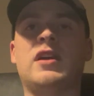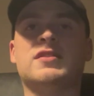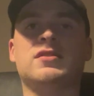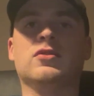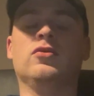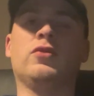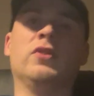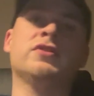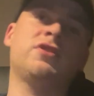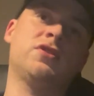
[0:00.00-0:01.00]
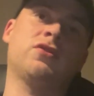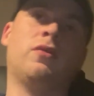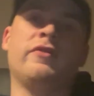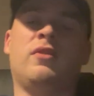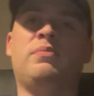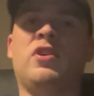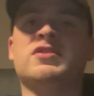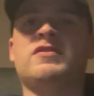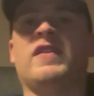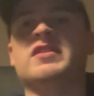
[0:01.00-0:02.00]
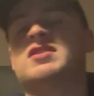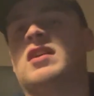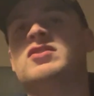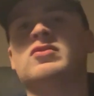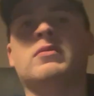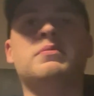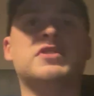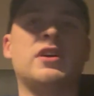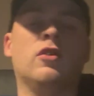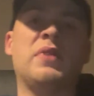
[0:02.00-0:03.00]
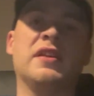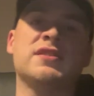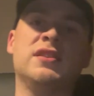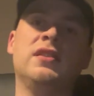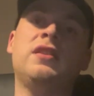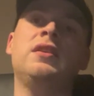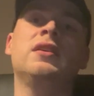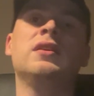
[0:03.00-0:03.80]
get into the good ones. So we've got Bottic, Van der Sanchel, Matteo Berrettini.